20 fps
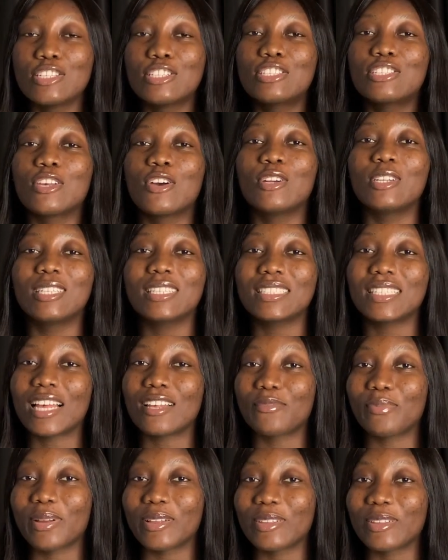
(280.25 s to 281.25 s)
So this
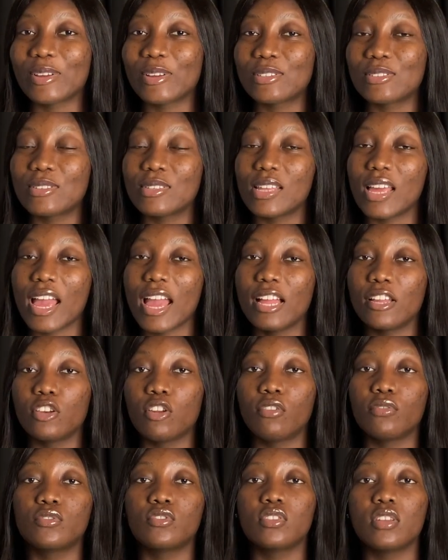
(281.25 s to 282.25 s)
has brought us to the end
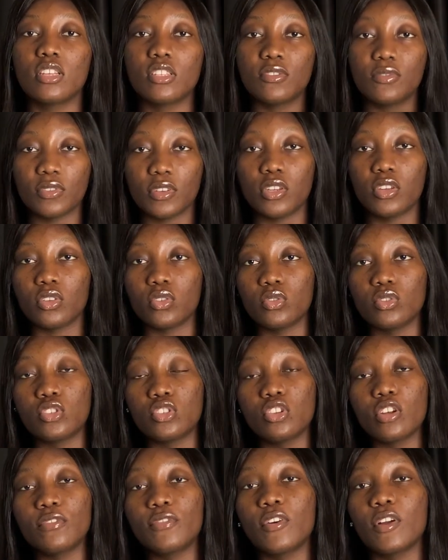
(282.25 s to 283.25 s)
of today's video.
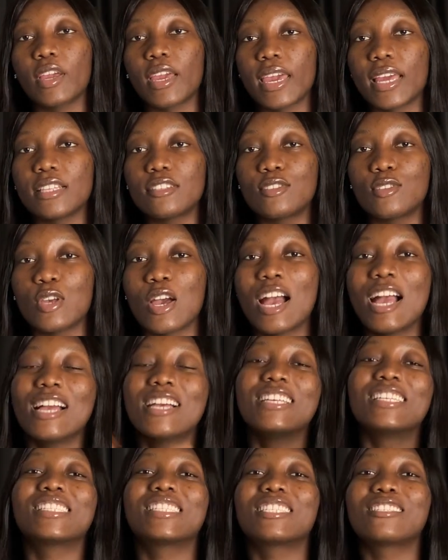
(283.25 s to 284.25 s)
Do not forget to
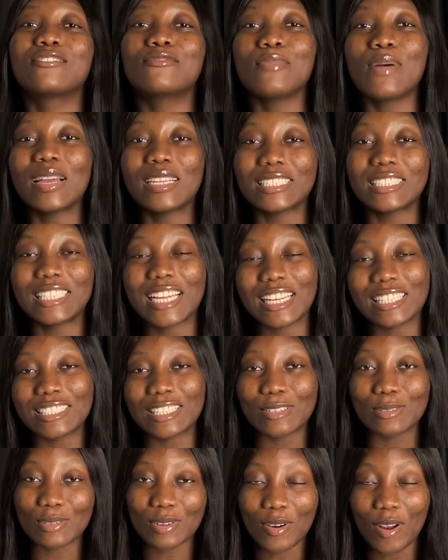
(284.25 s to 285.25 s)
smash that
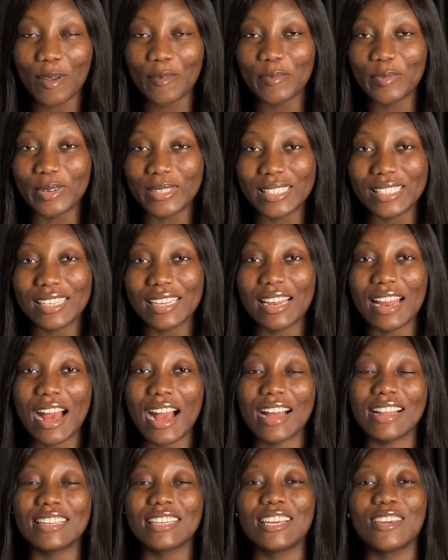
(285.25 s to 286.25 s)
subscribe button
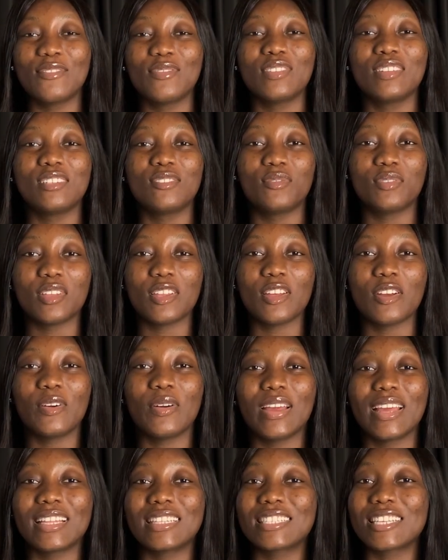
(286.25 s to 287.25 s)
and give this
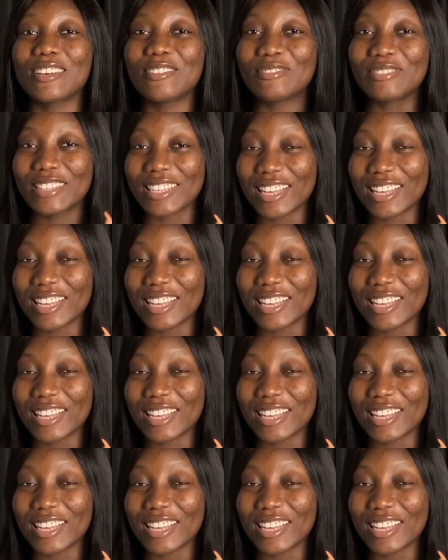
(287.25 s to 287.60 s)
video a thumbs